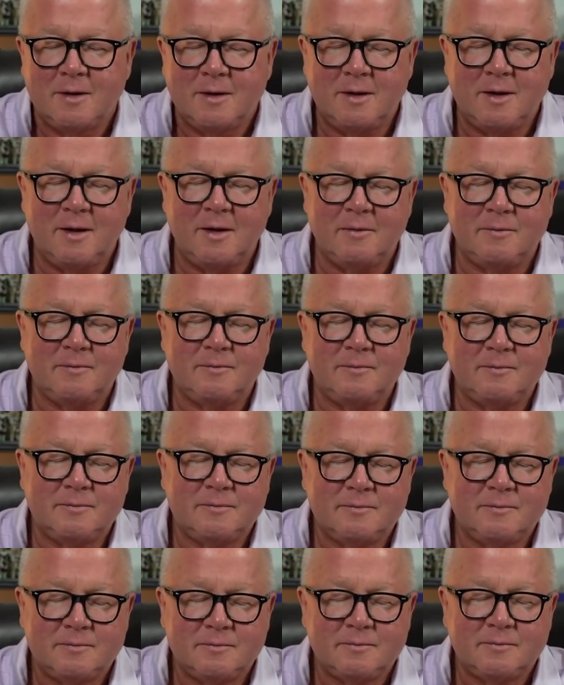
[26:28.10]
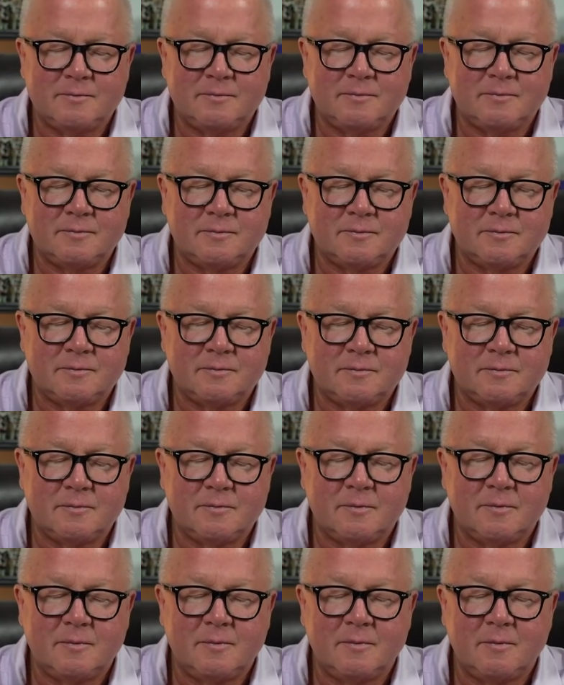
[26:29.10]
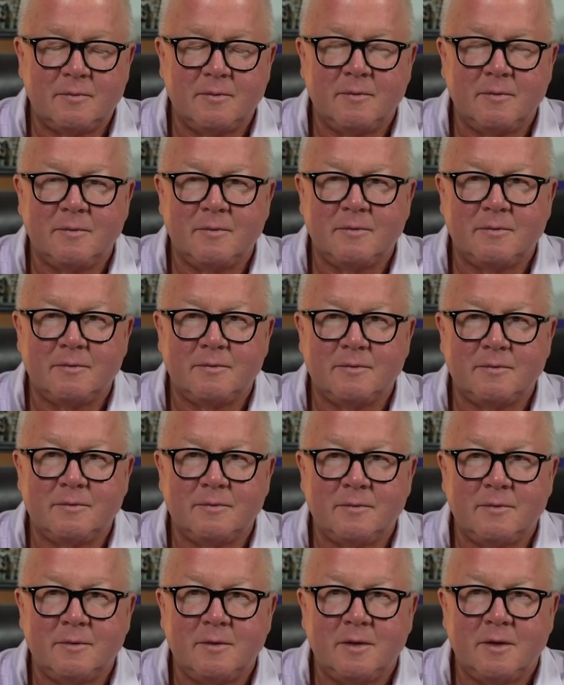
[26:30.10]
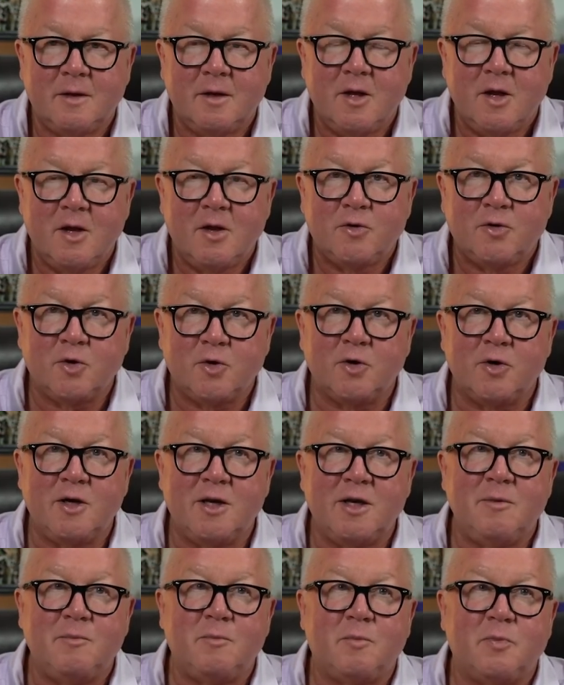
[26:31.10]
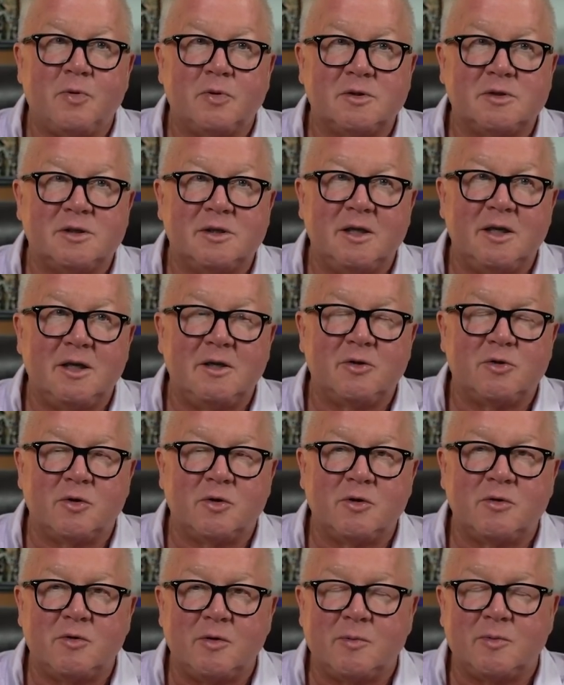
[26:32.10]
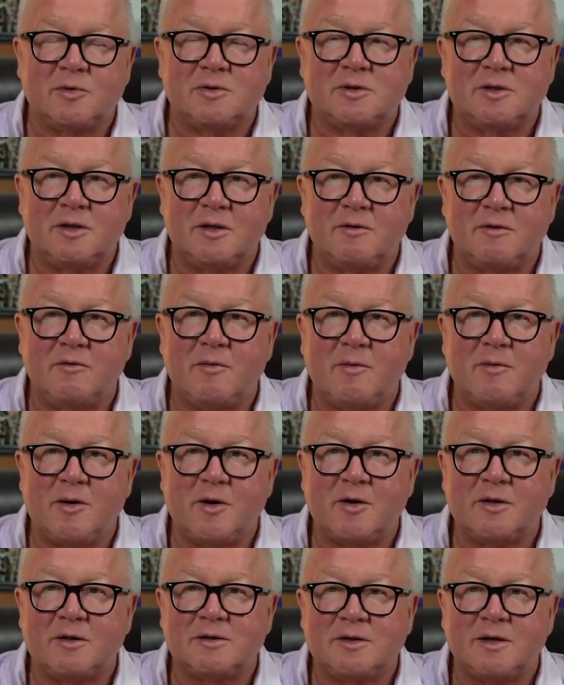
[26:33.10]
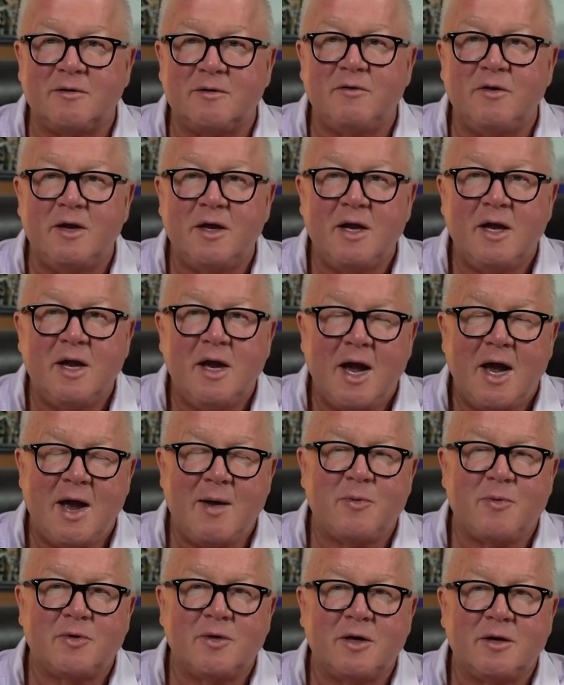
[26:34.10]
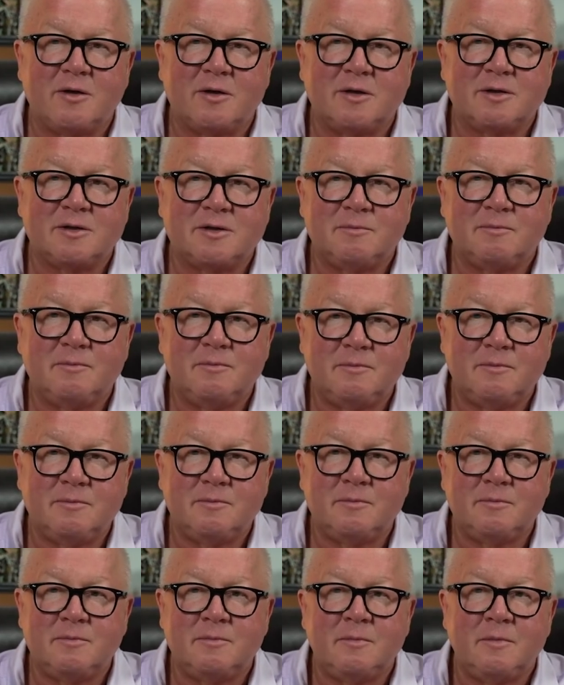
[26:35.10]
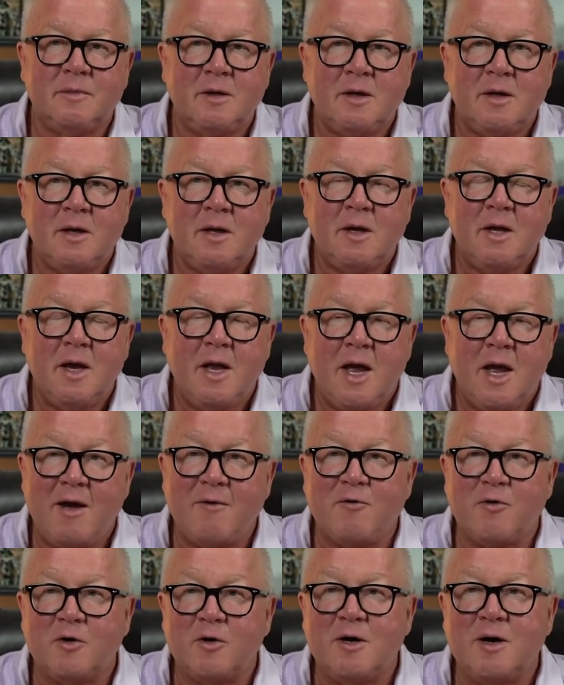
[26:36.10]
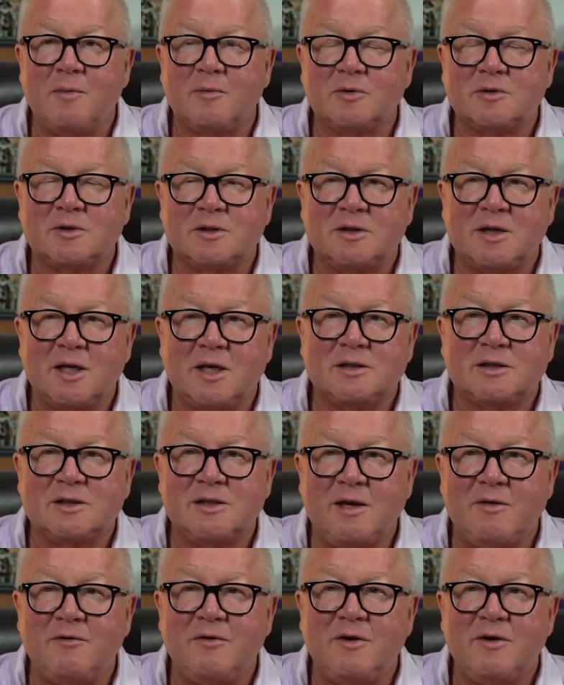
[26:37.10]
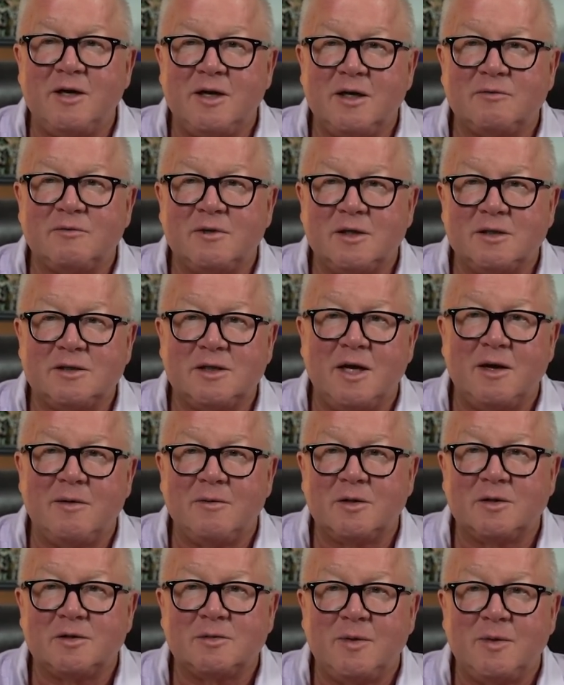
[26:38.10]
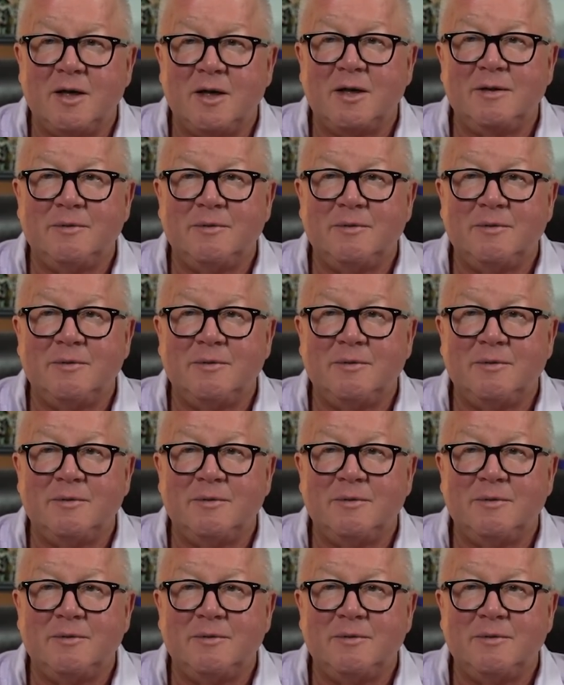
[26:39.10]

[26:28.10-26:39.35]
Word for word: No. It just, in general, does for 30%, 33% of Americans have hypothyroidism. I've heard numbers as high as 70 if this time goes by.